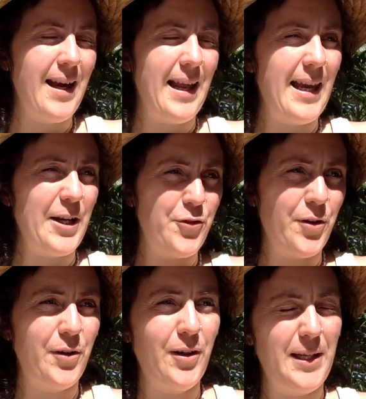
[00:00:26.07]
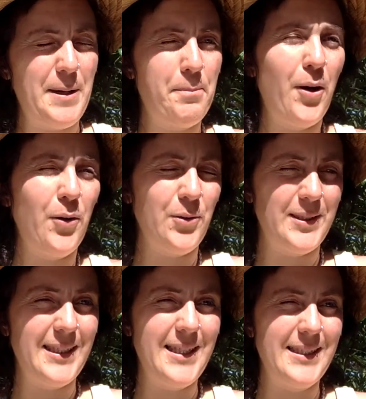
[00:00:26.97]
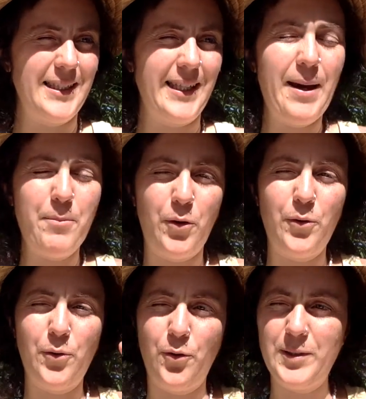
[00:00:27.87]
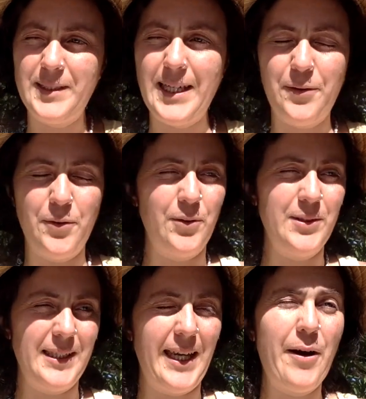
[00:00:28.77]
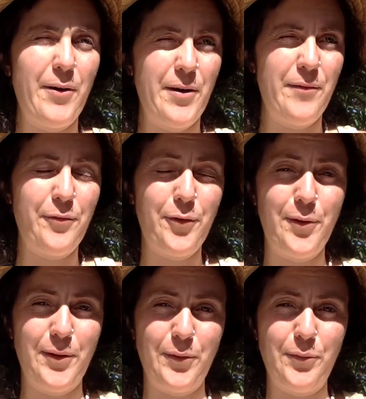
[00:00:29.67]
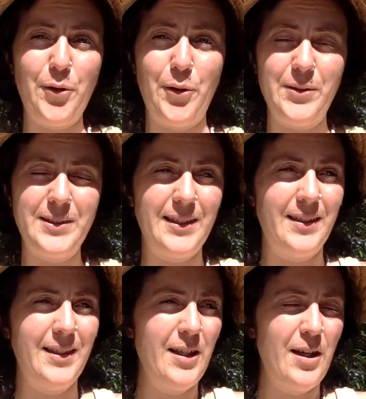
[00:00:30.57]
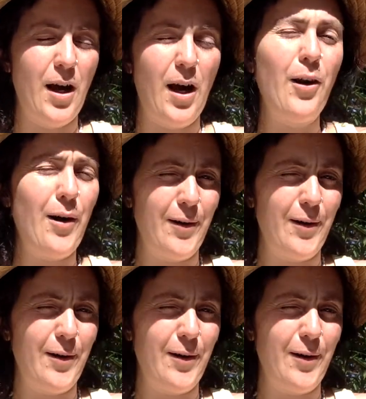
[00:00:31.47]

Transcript: electrical impulses and chemical signals are carried through the roots, and there's